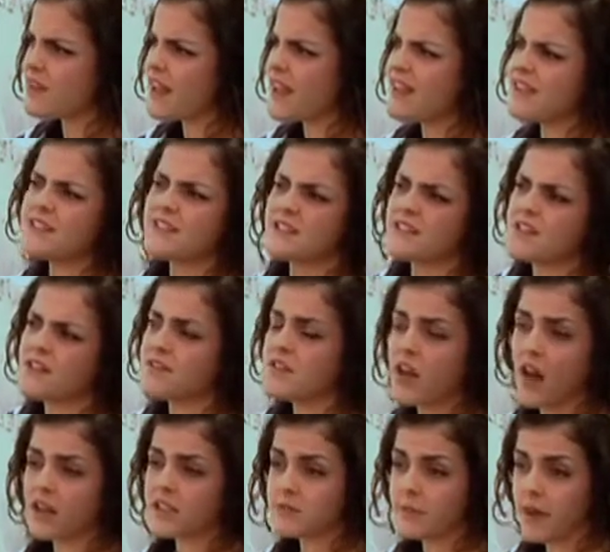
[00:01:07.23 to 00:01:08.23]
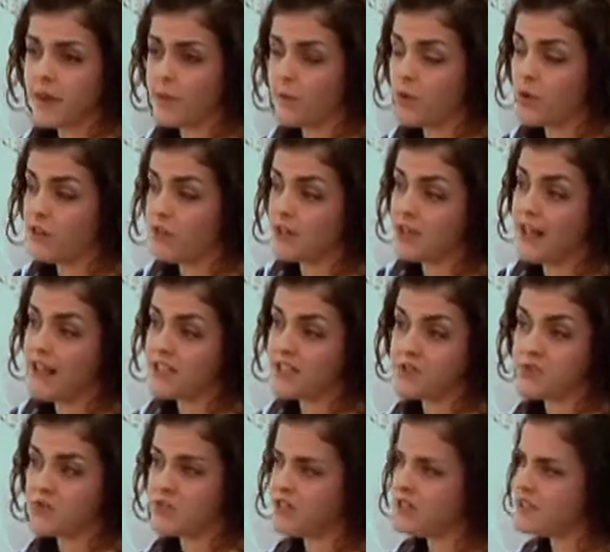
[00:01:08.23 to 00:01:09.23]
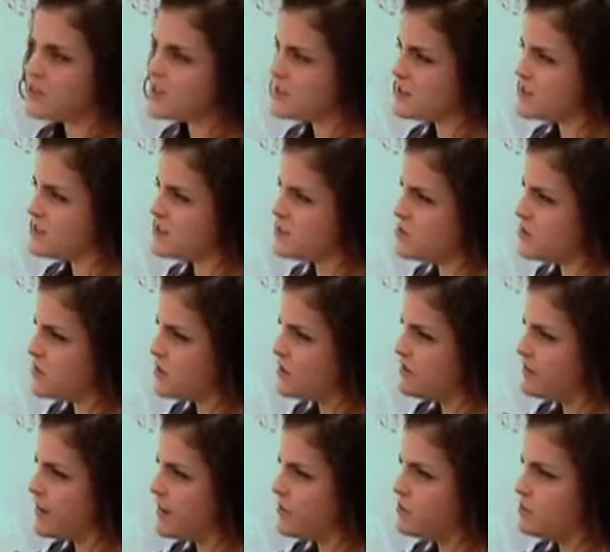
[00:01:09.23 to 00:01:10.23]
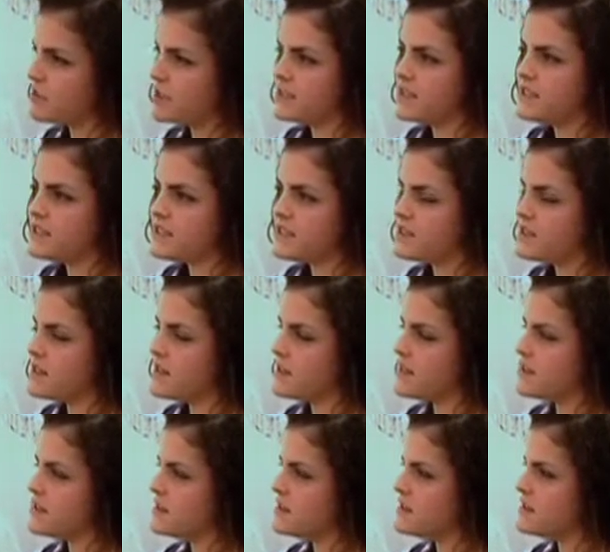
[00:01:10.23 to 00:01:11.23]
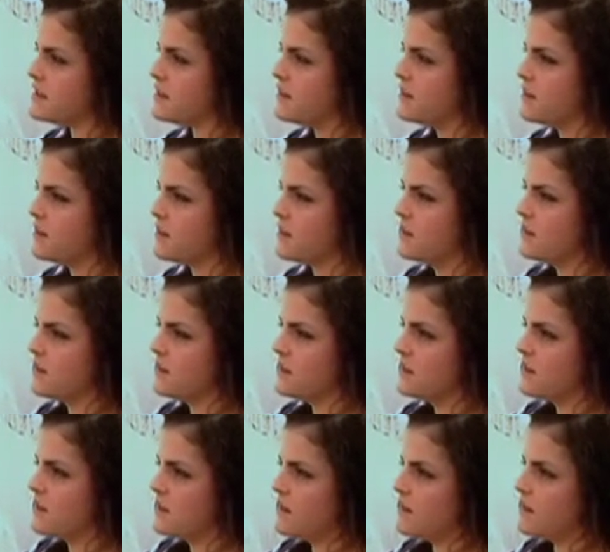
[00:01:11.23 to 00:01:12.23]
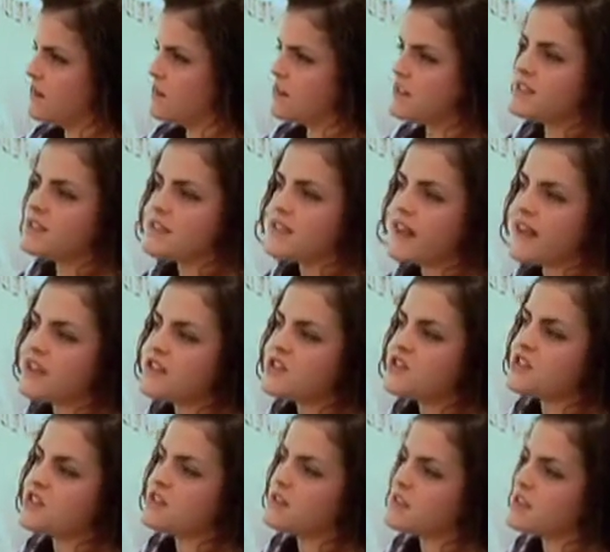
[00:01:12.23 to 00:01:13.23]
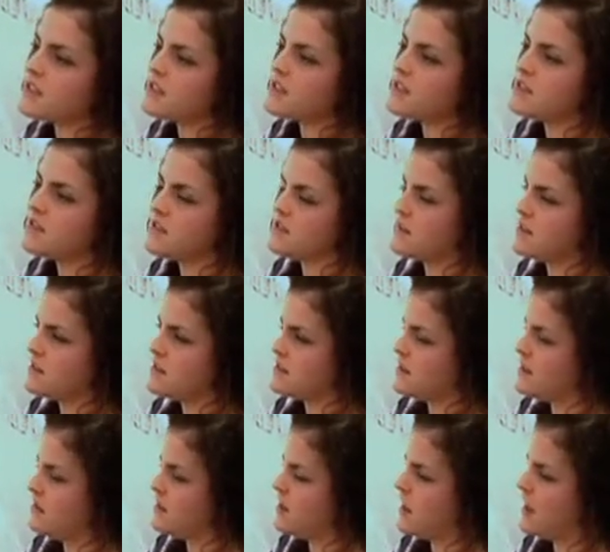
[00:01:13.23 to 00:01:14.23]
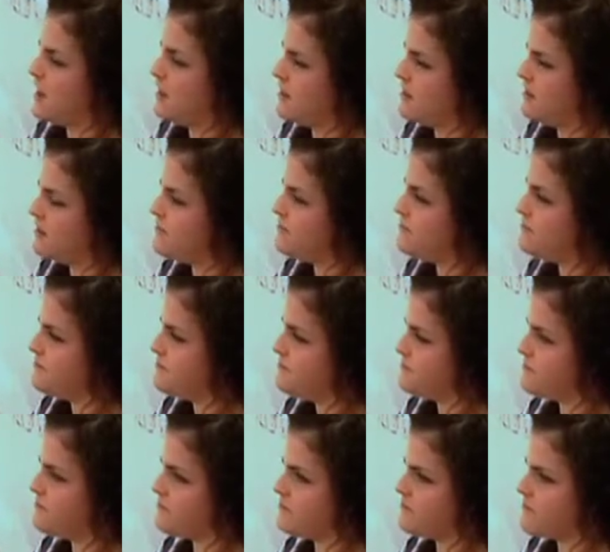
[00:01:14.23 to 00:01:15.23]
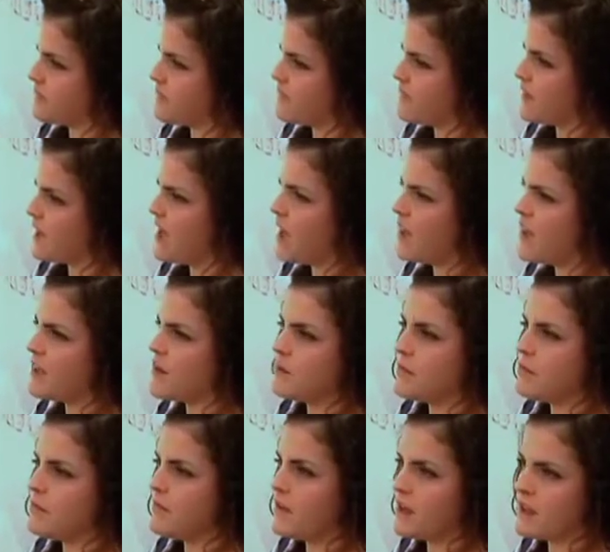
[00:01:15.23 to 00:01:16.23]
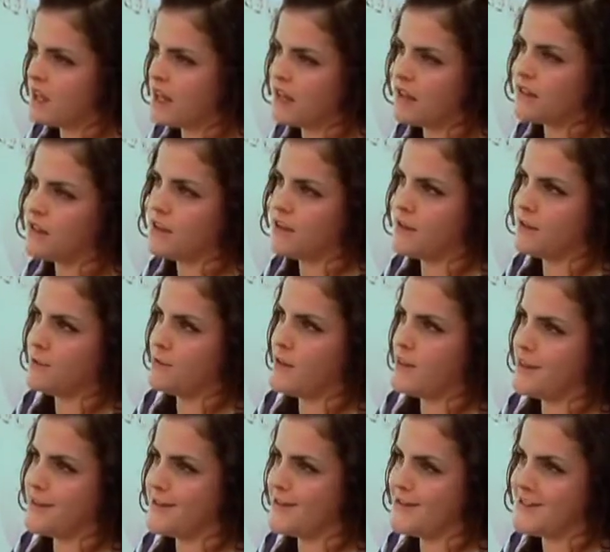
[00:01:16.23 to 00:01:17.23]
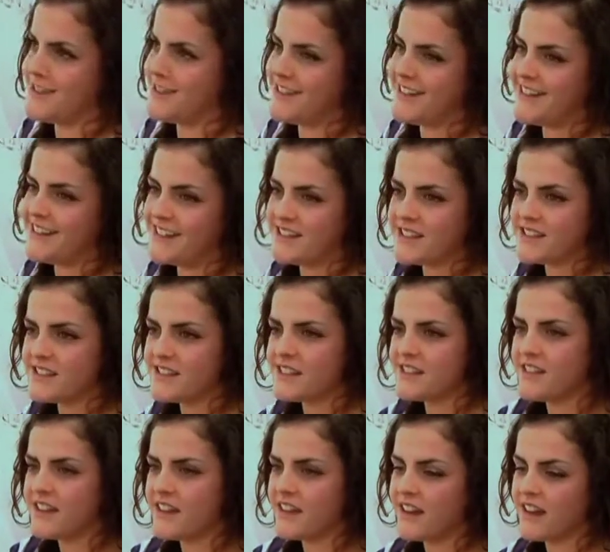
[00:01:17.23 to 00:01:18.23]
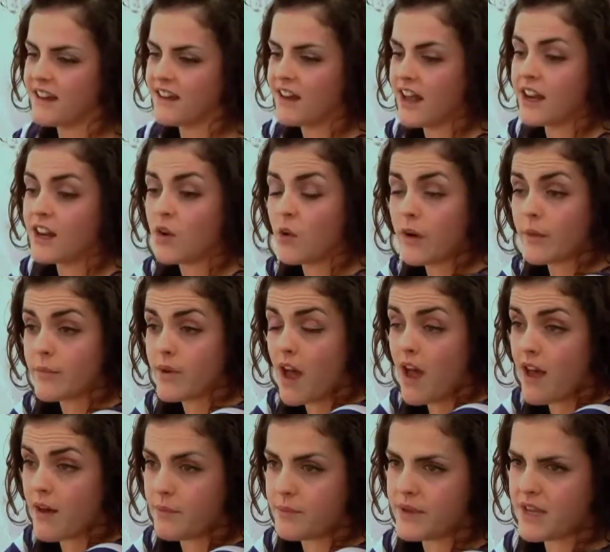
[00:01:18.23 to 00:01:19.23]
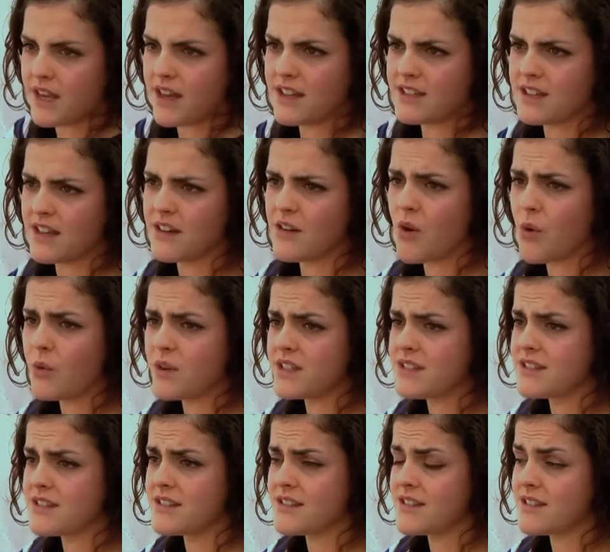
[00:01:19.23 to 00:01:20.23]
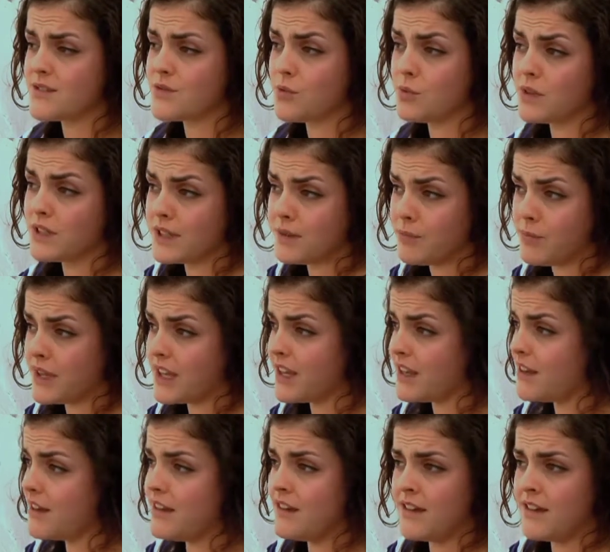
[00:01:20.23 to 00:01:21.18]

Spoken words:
And since I've talked about it more in the last 3 years, it's sort of like released this tension, this like, I'm an alien with this disease, and I know I'm not, because I know it's a really big